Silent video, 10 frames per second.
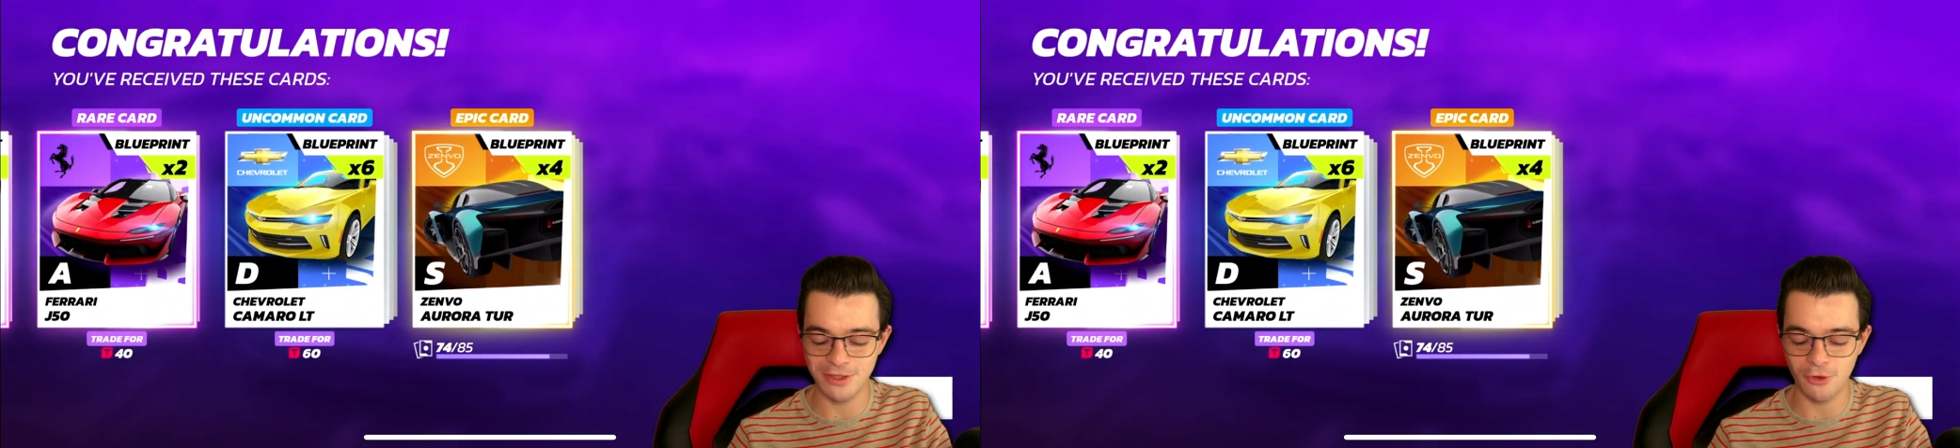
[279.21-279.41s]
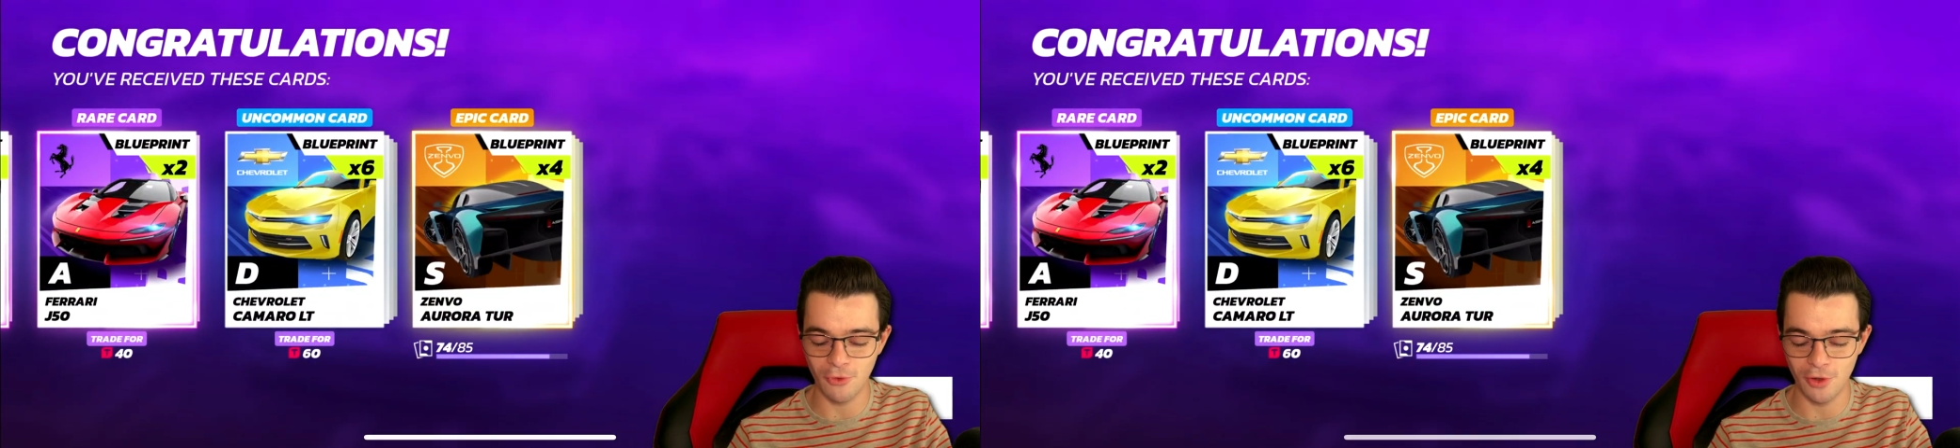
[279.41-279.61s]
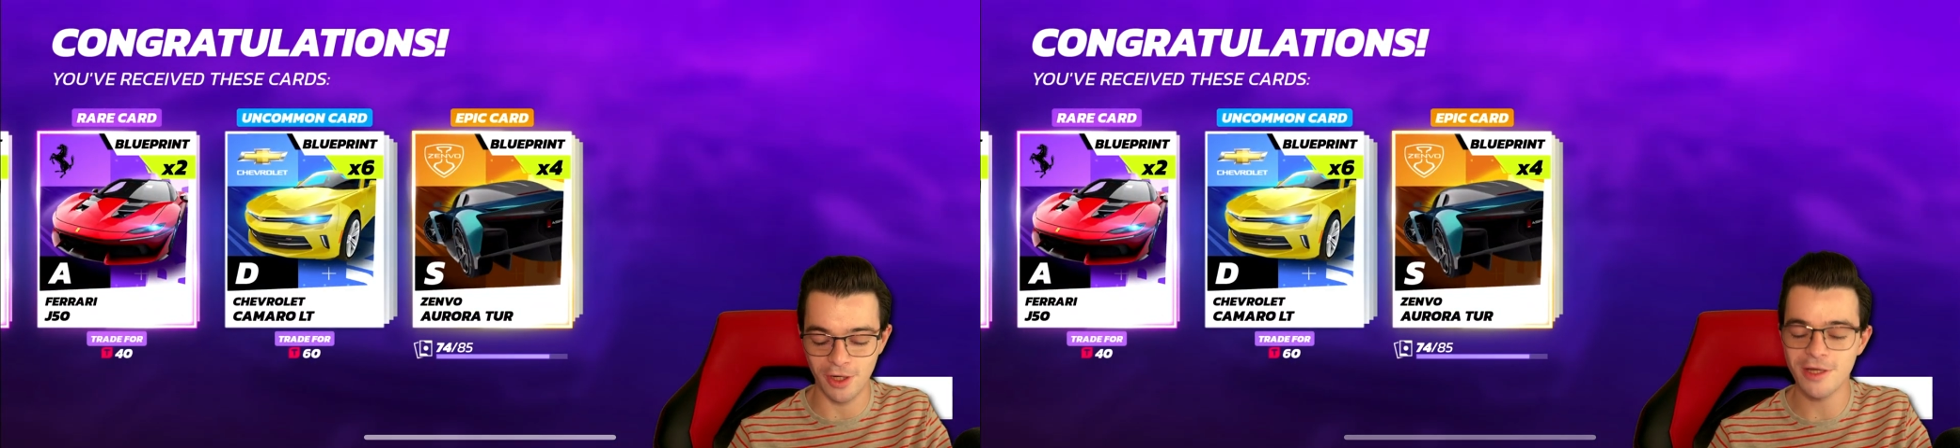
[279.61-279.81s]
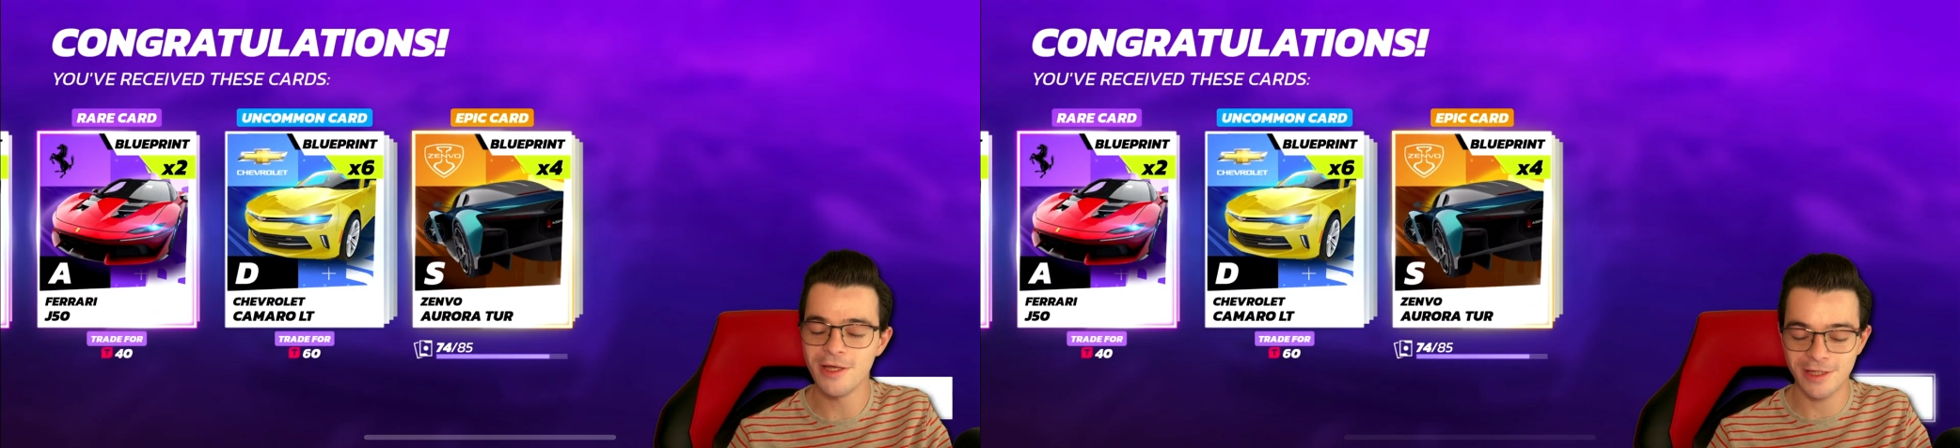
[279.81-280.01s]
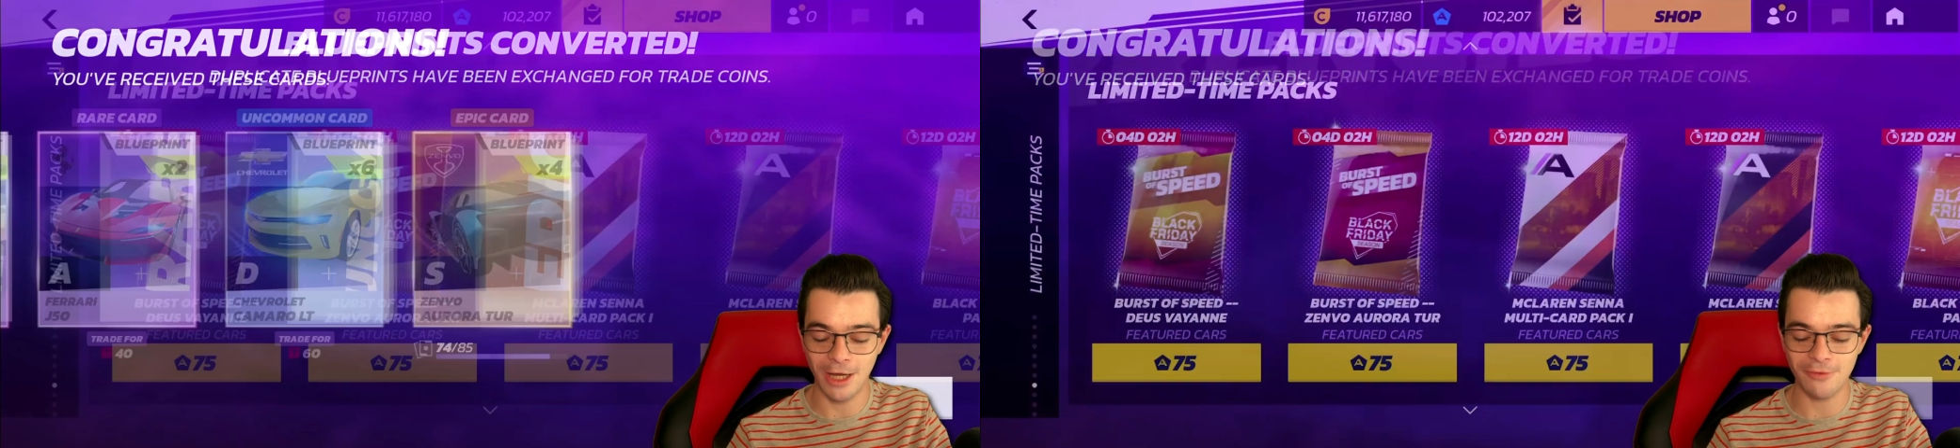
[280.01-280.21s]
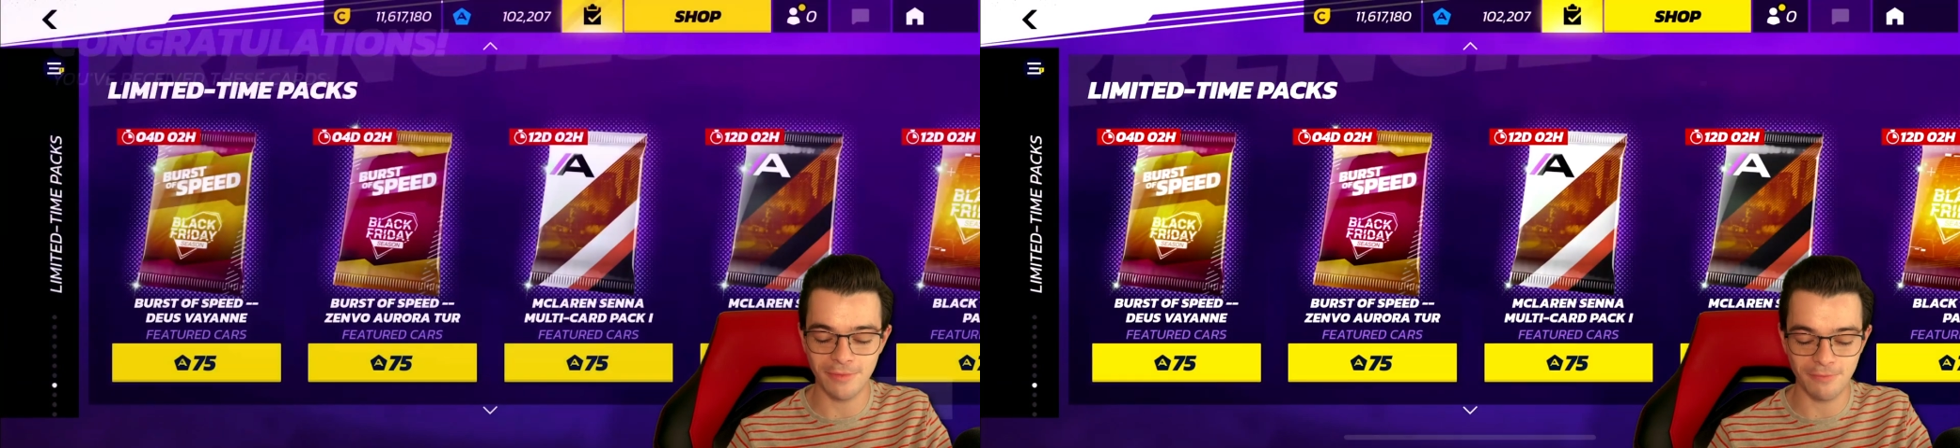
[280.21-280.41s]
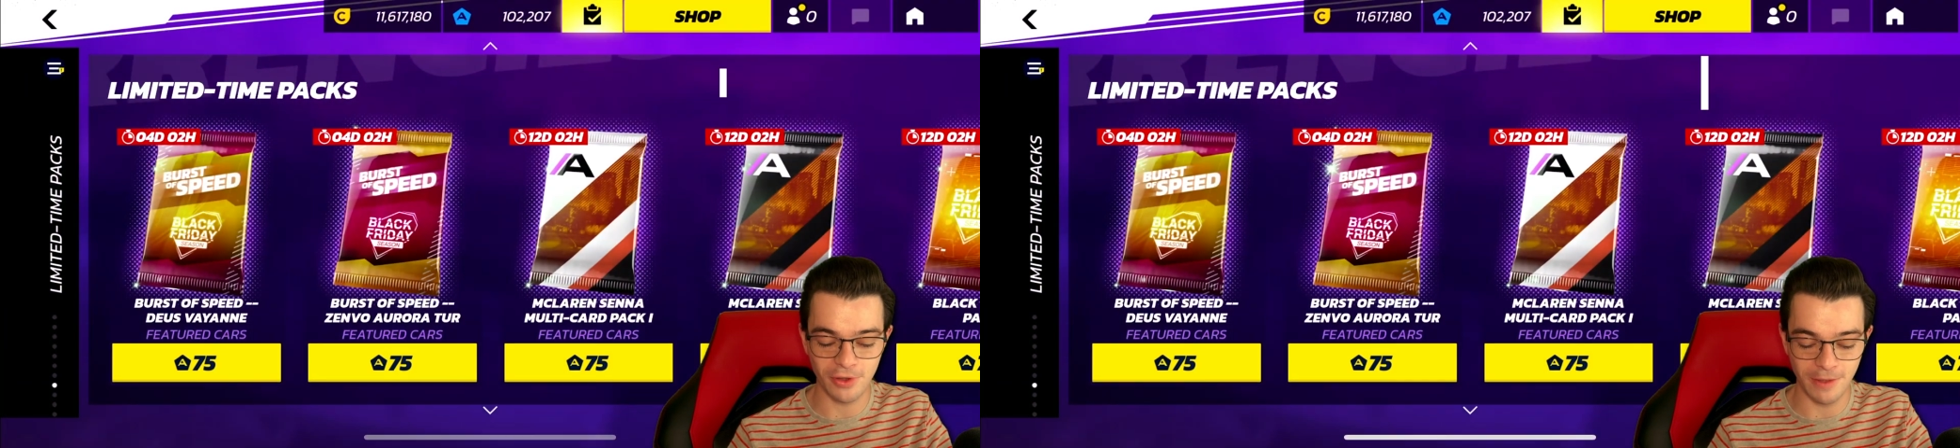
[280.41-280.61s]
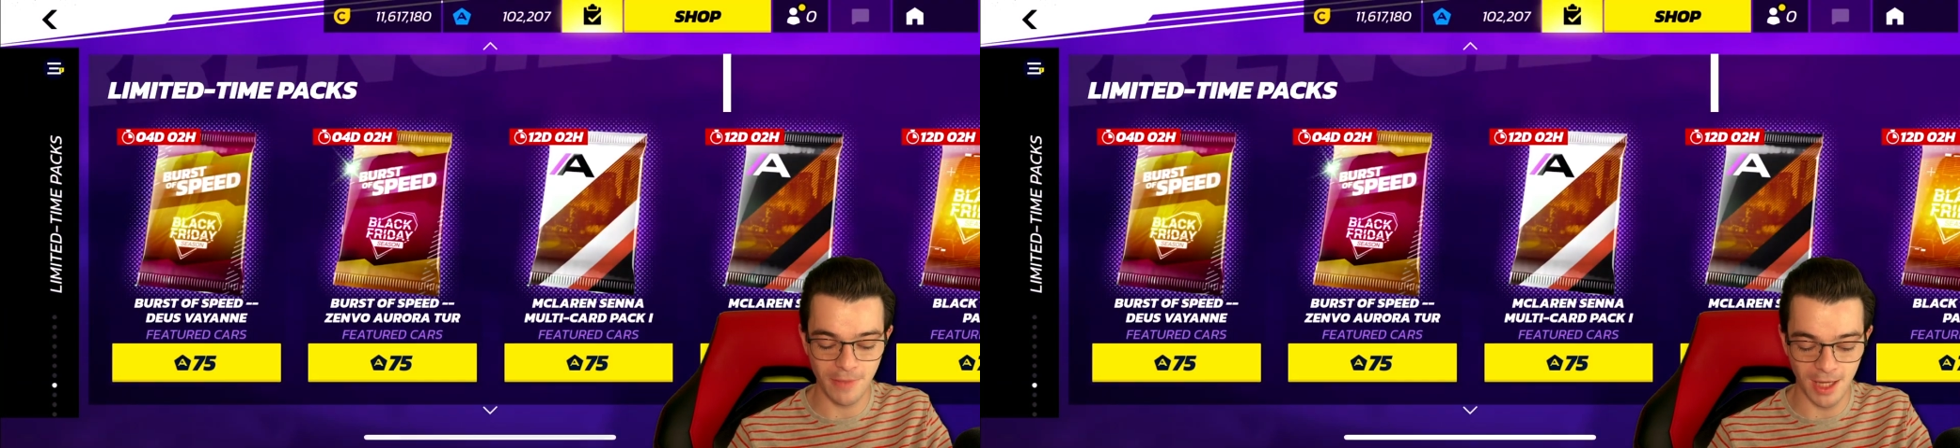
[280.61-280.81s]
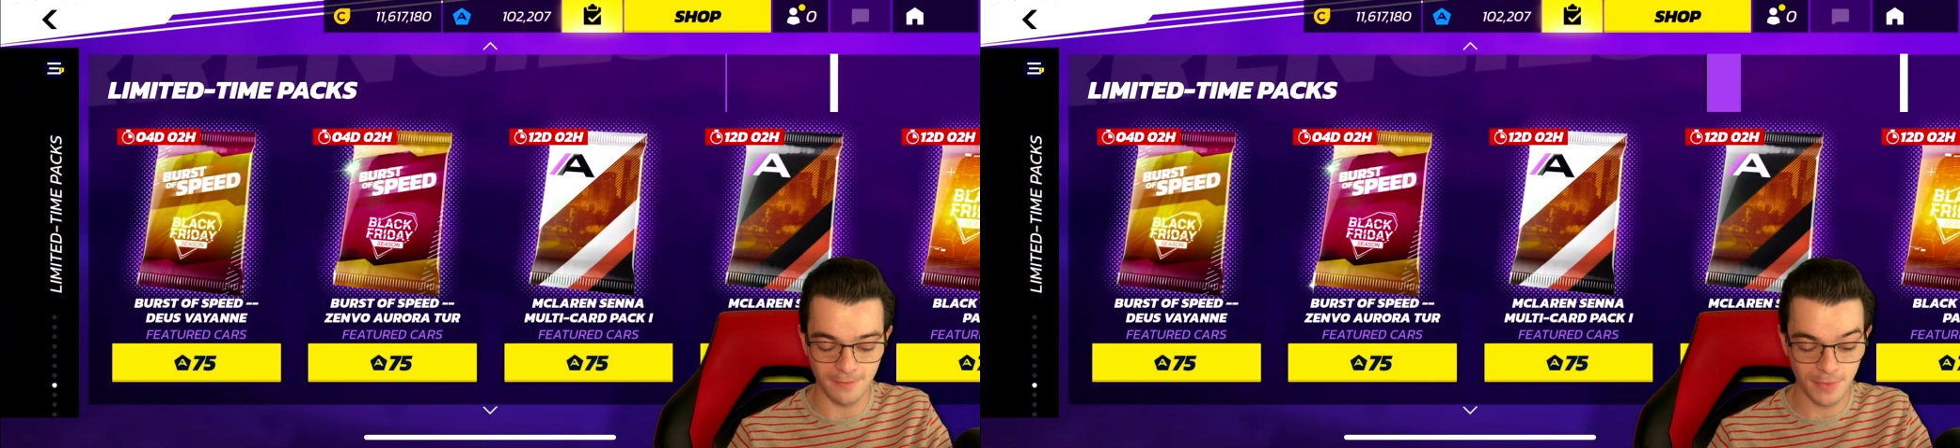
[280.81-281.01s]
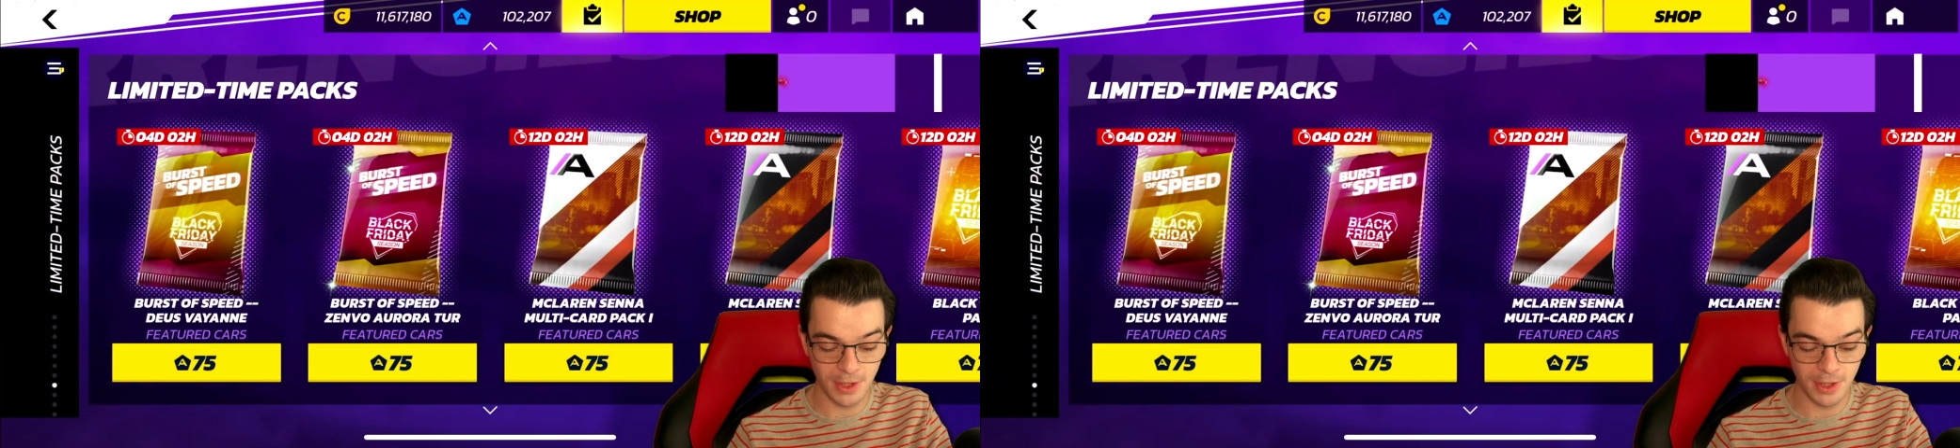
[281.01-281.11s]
Aurora, that would have been pretty bad.